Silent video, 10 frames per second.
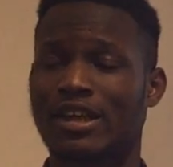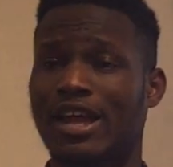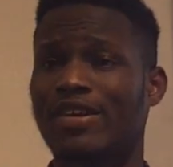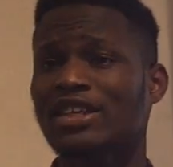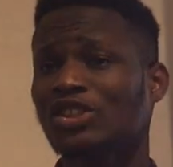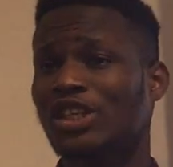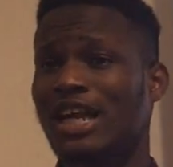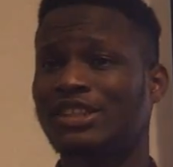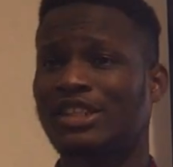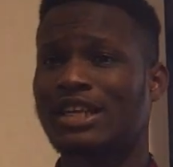A rent
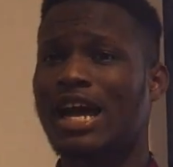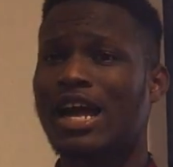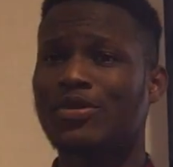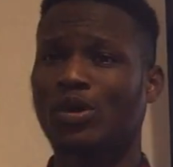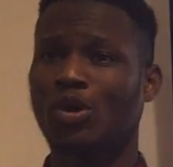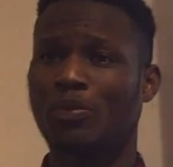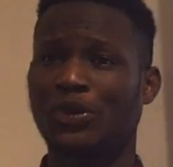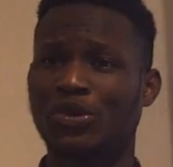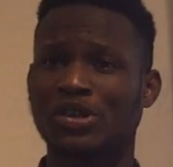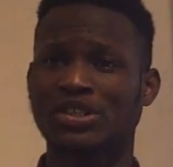charge is an annual or
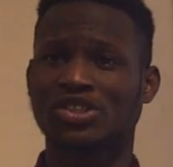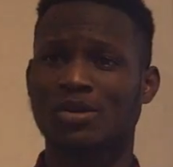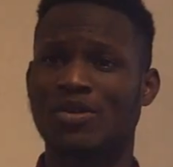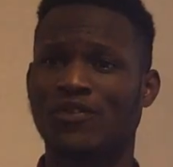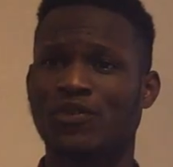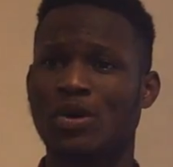periodic sum of